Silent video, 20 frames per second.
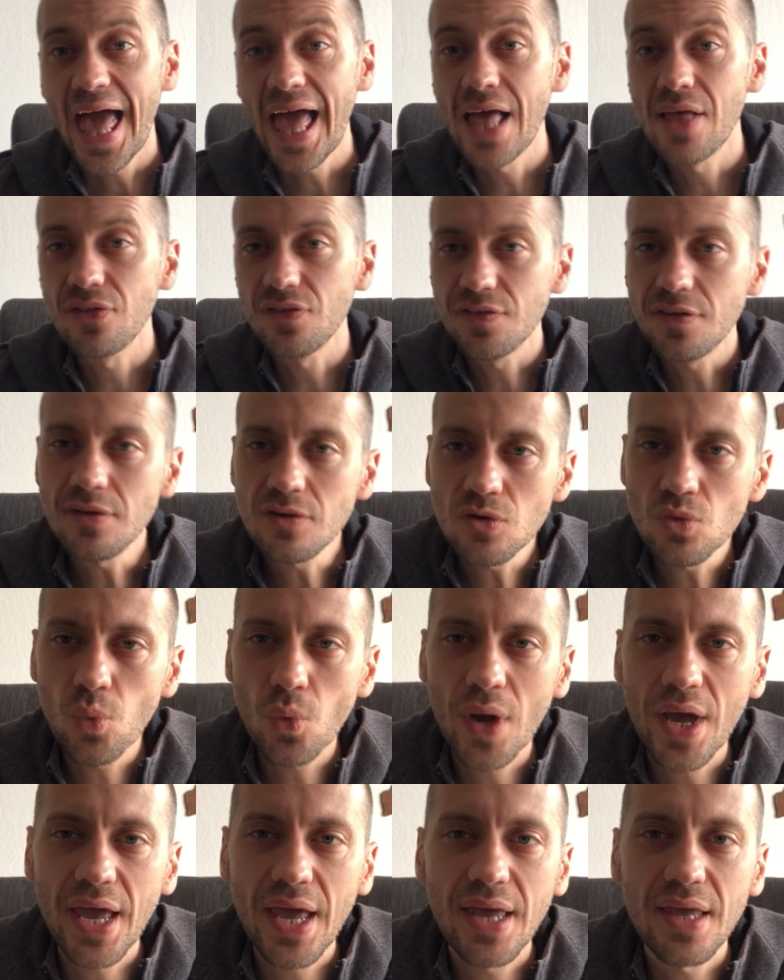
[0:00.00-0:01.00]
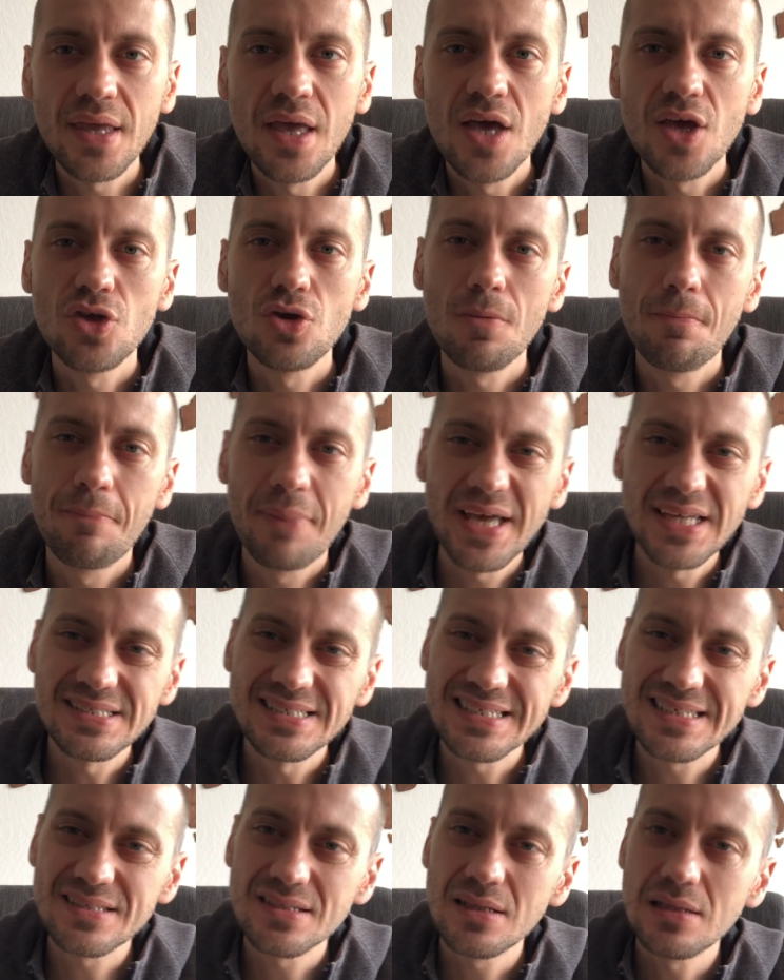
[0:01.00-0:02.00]
And this way you're
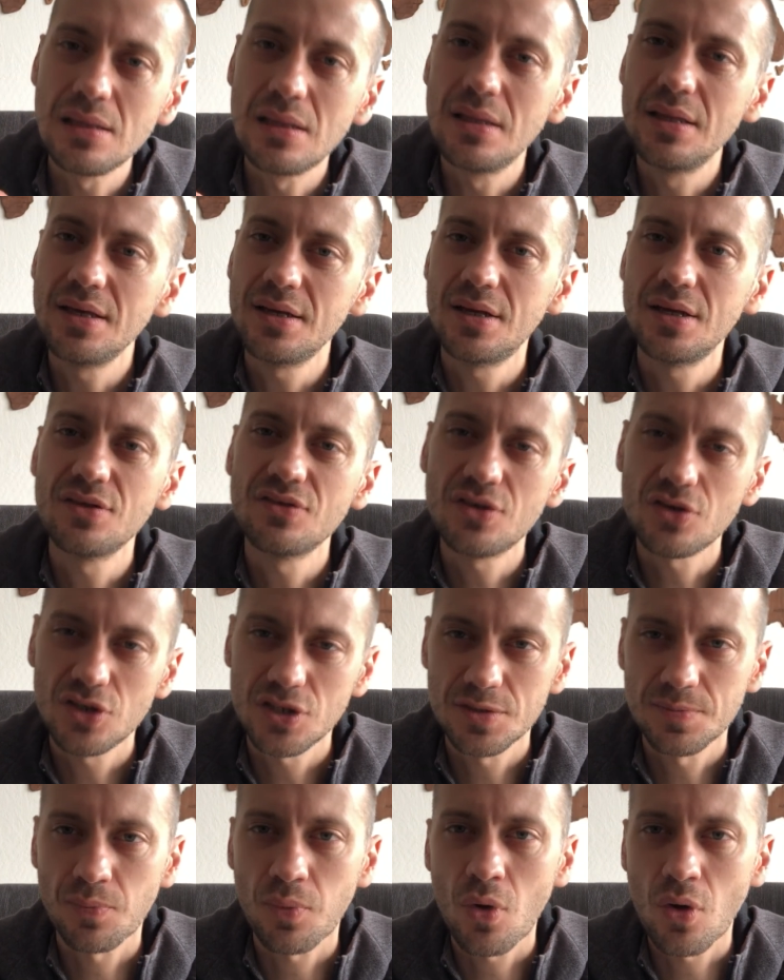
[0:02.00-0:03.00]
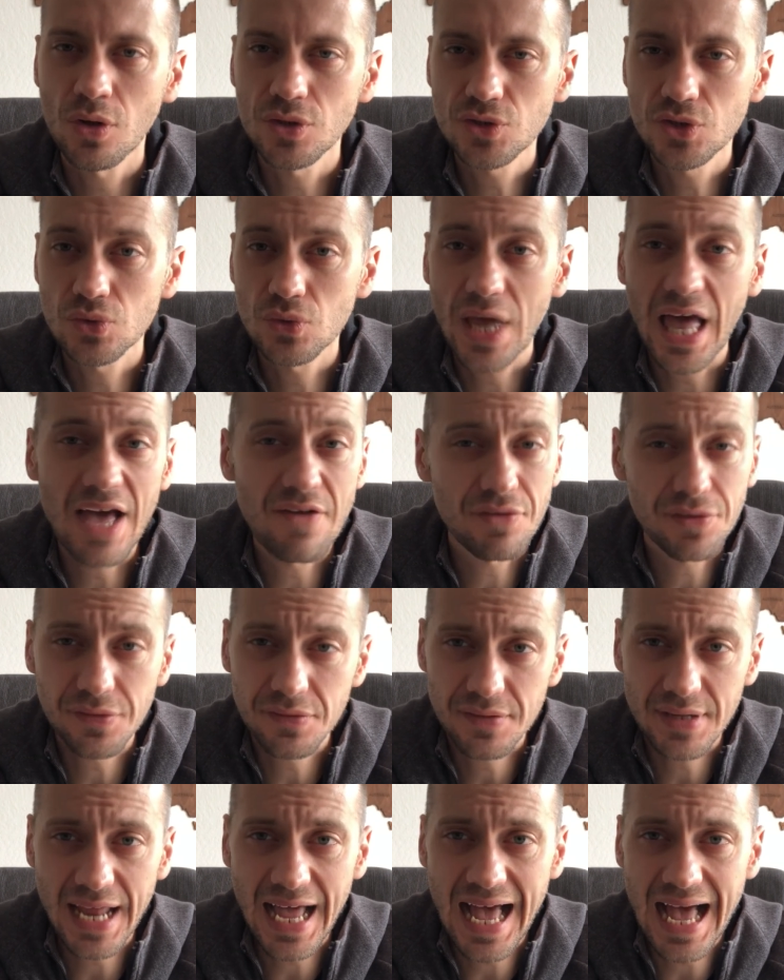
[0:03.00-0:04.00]
basically leading the response to
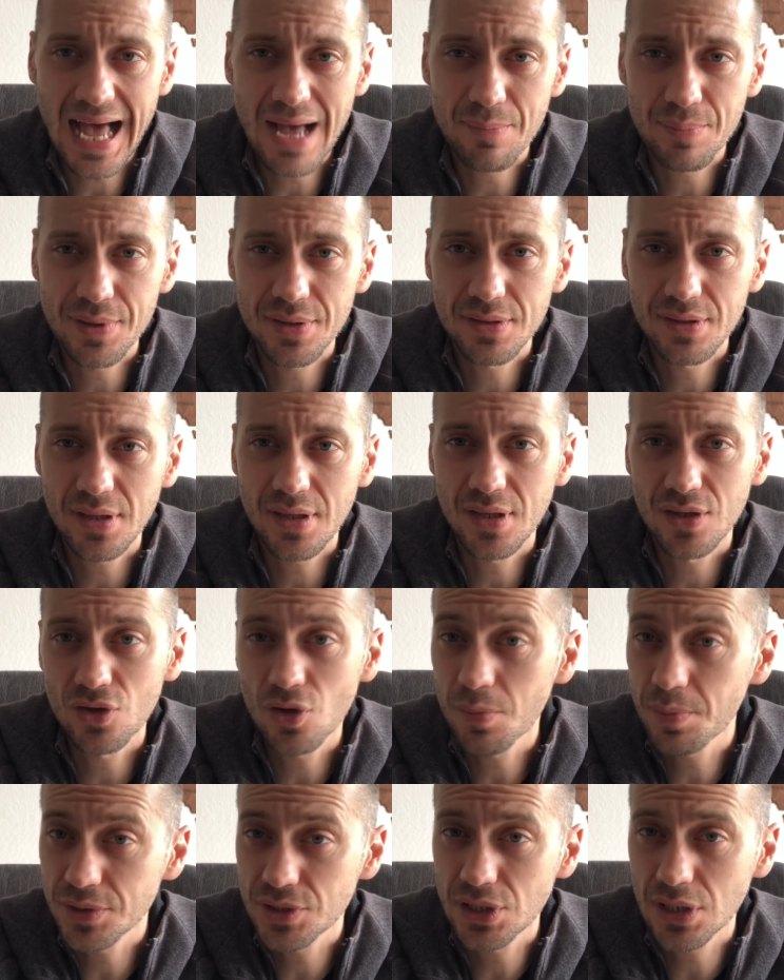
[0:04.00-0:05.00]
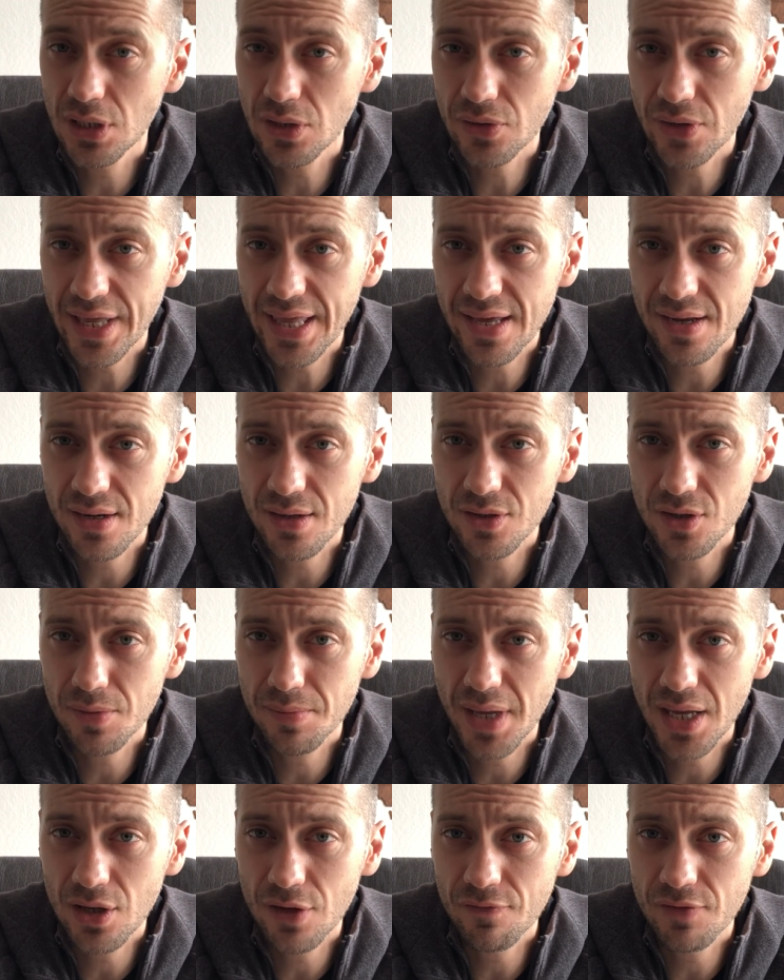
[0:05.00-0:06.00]
everything that happened in your particular area
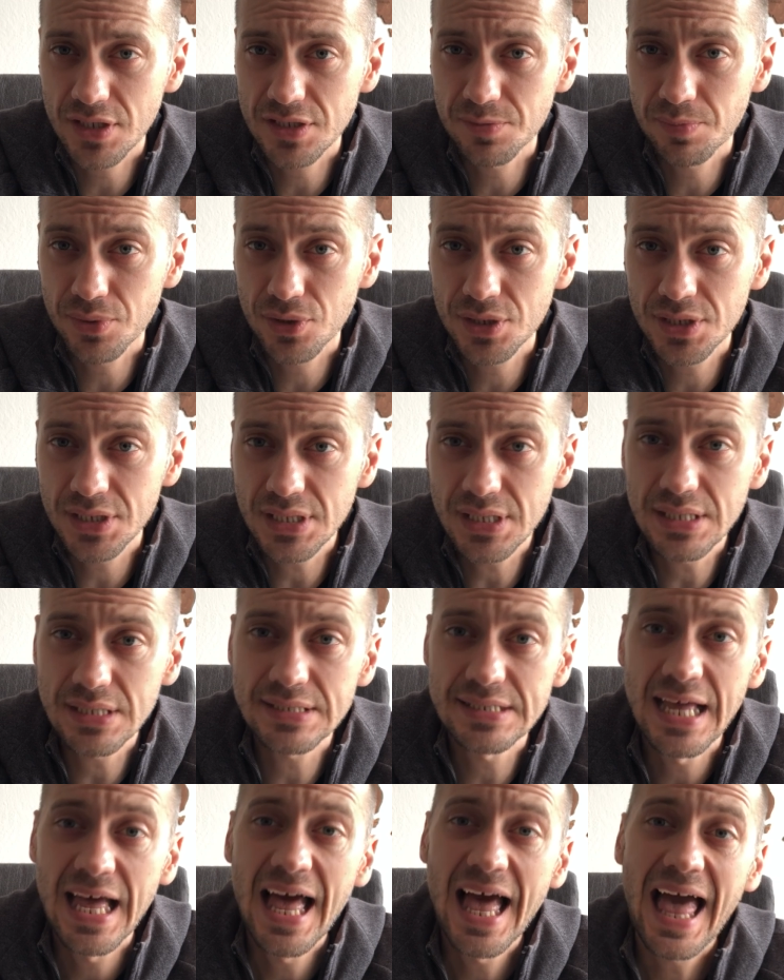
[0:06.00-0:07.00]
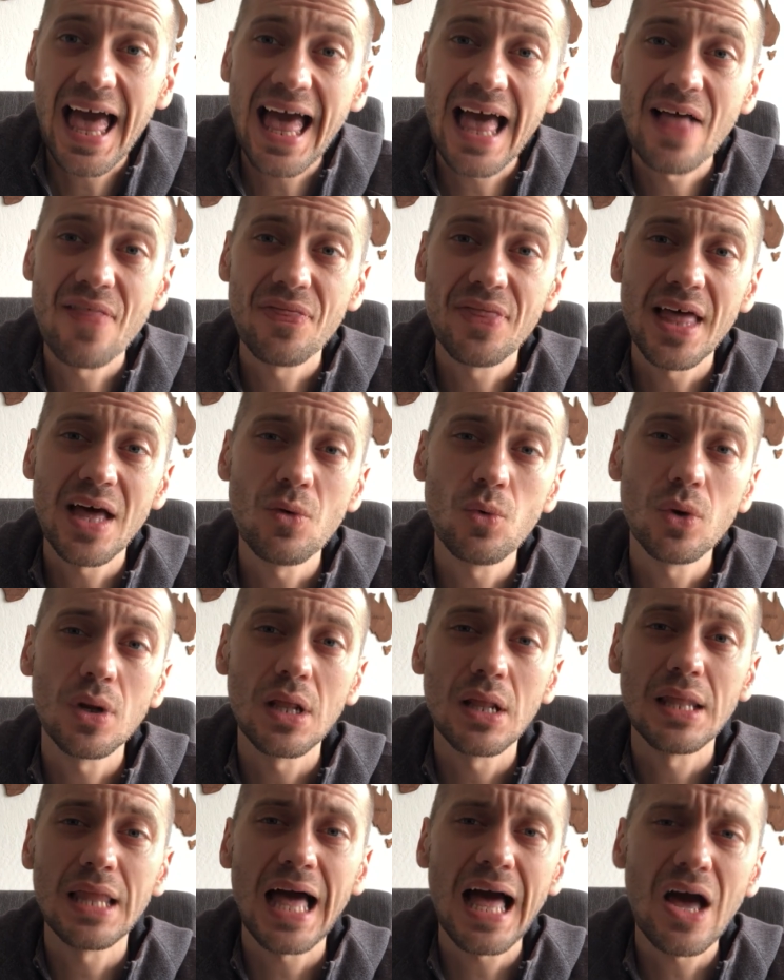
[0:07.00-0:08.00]
domain of expertise, and that
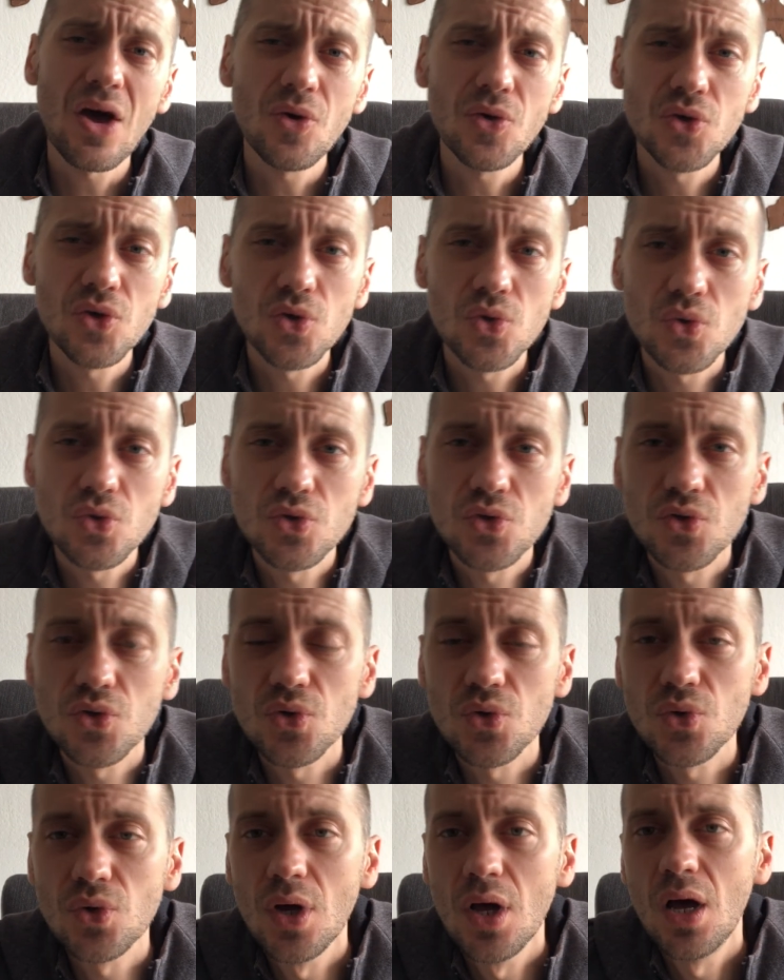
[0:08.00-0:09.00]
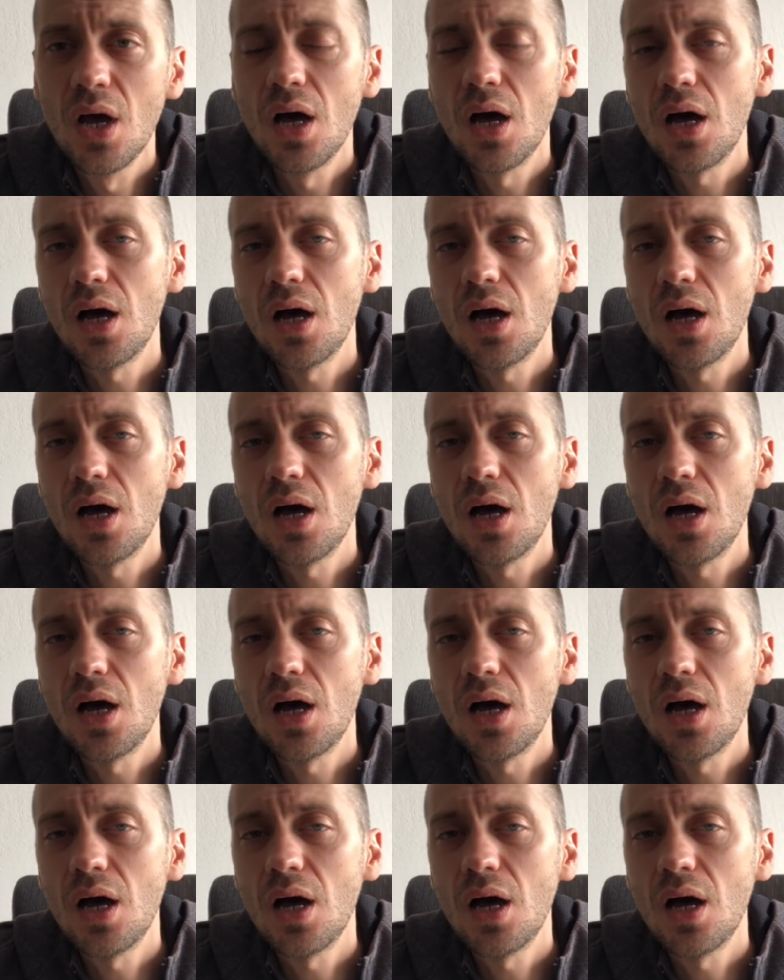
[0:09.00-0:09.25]
will allow you to